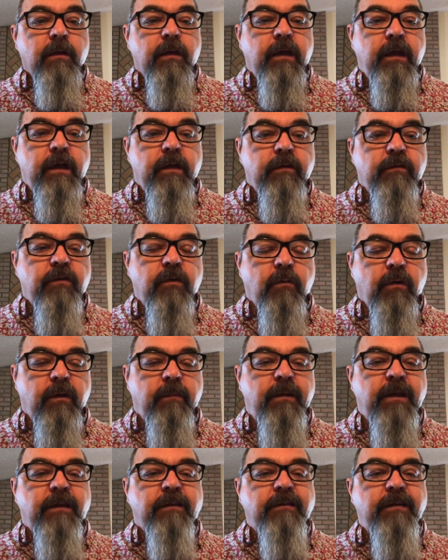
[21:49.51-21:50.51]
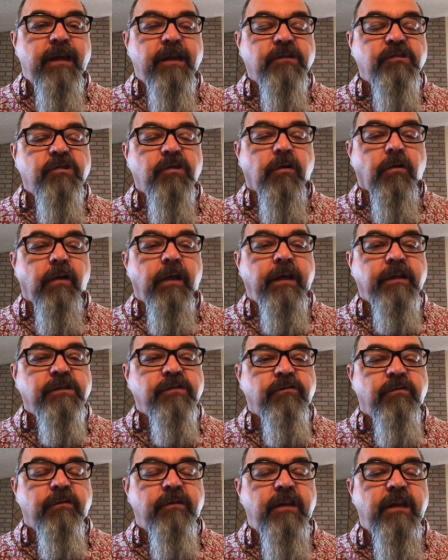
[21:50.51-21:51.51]
is you want to be intentional and
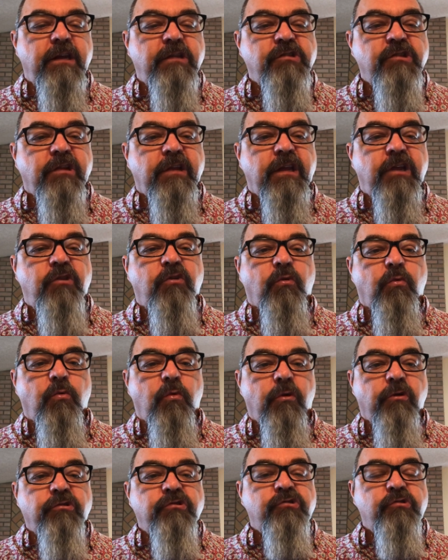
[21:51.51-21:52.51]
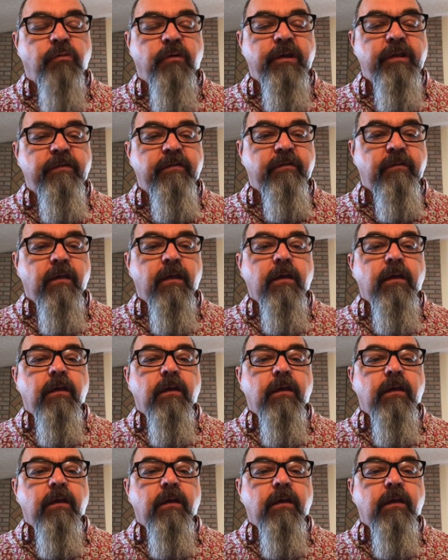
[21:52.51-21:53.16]
strategic in your word choice.